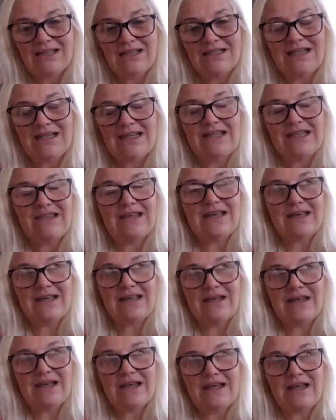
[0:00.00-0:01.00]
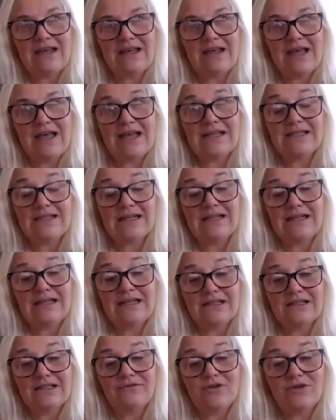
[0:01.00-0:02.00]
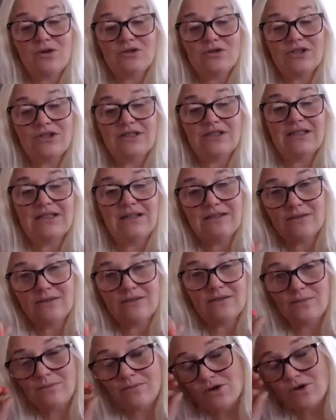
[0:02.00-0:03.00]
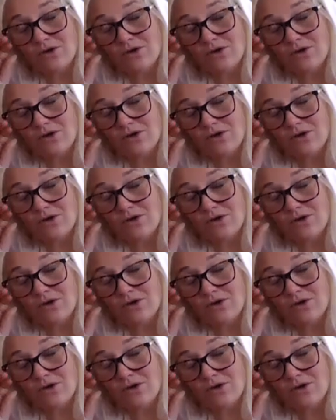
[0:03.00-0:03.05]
Together as a collective consciousness,